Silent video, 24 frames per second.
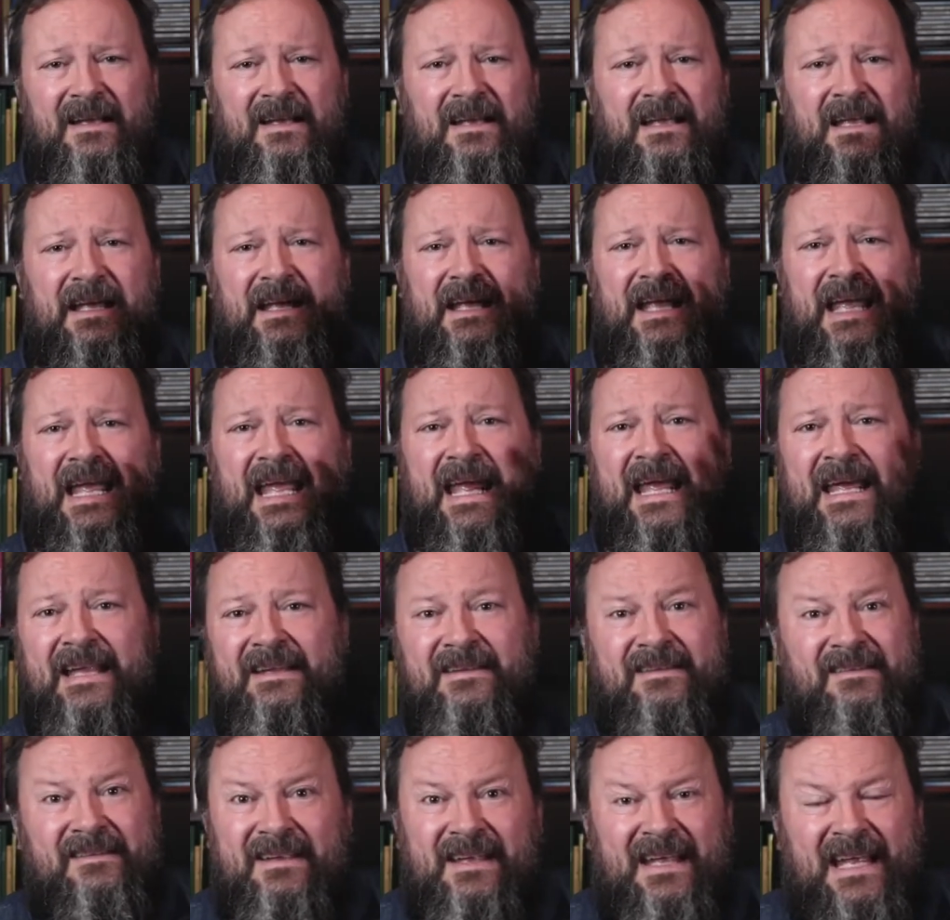uh,
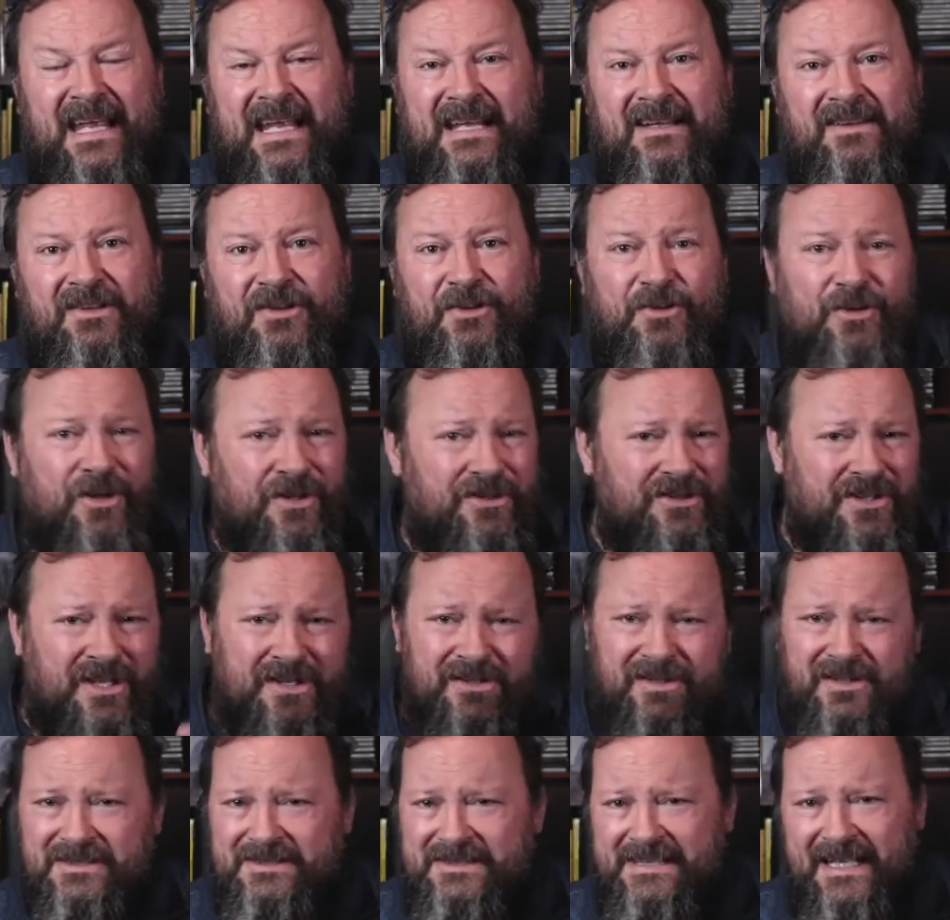and, and you don't
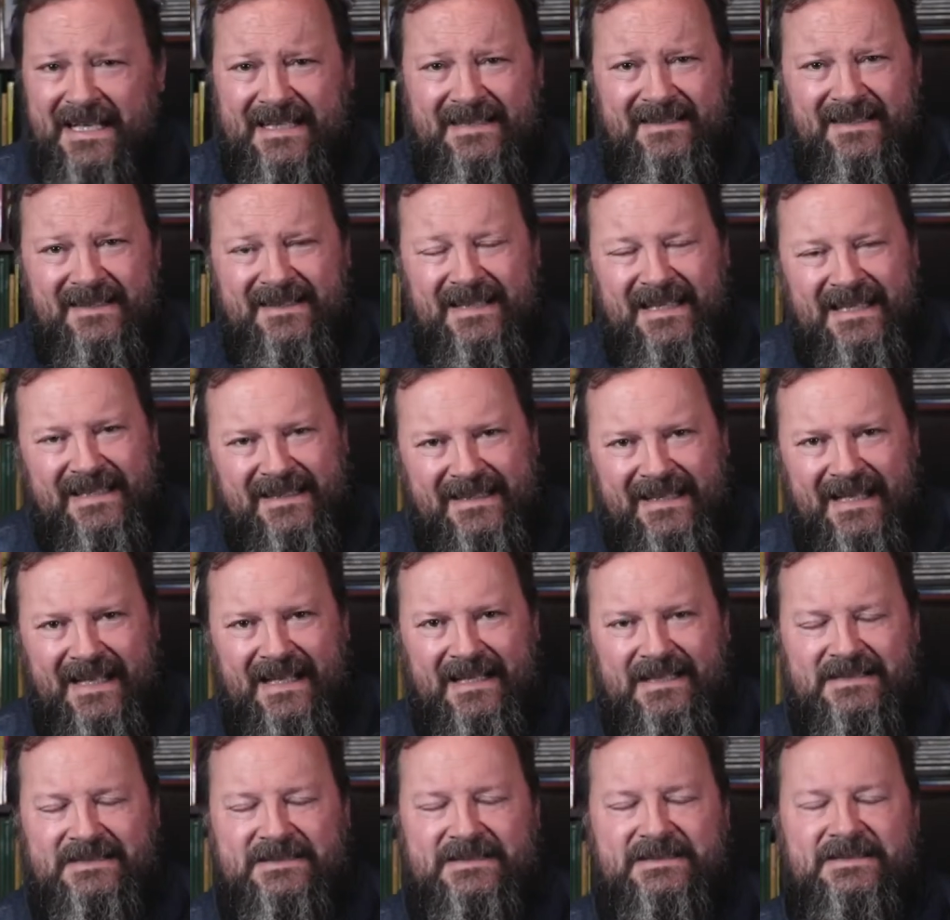understand the
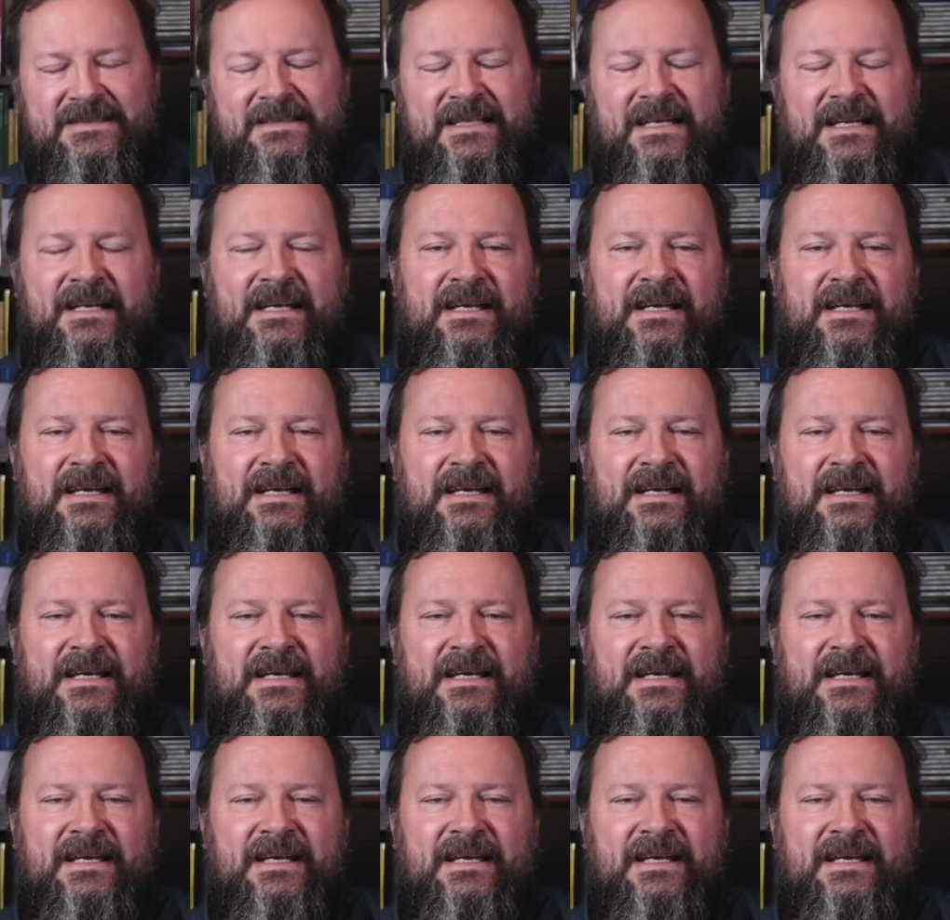details.